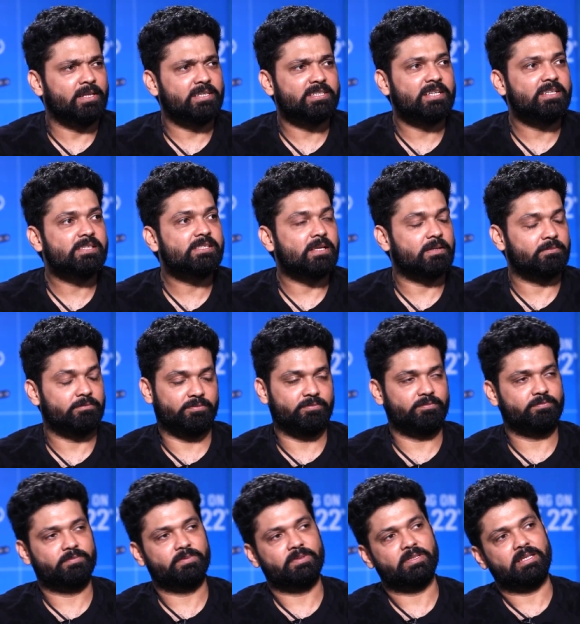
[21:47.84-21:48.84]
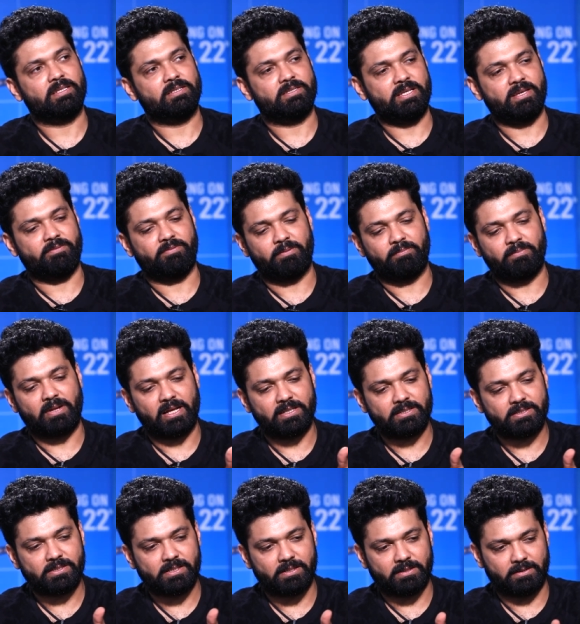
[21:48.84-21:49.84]
sense, see, from
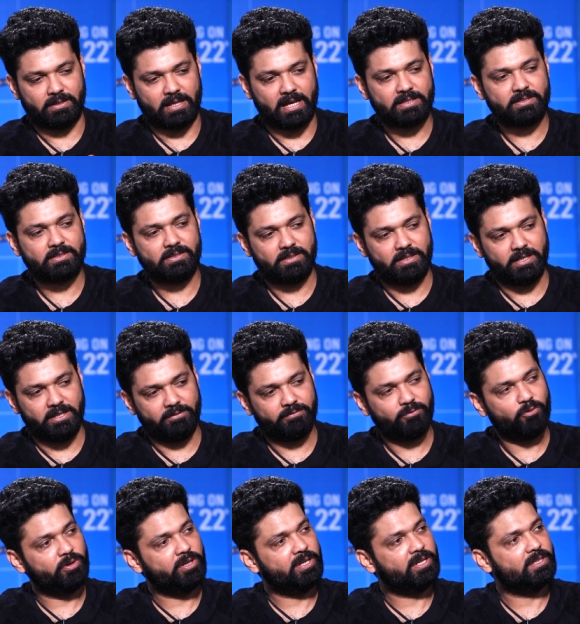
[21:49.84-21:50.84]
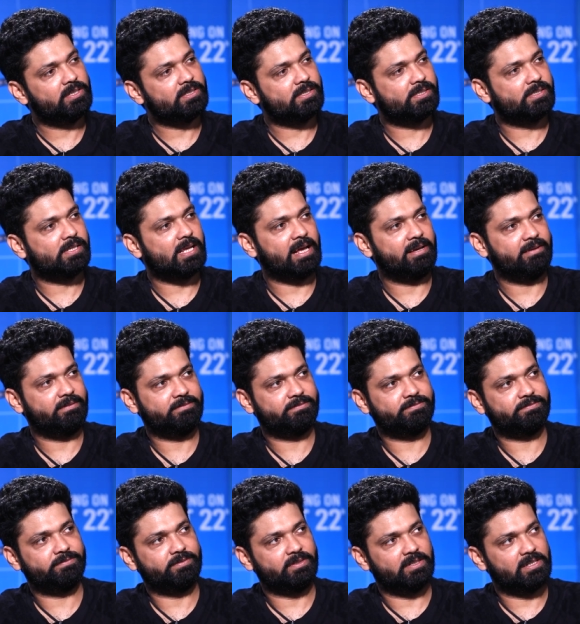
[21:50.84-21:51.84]
last, last three, four years, I have,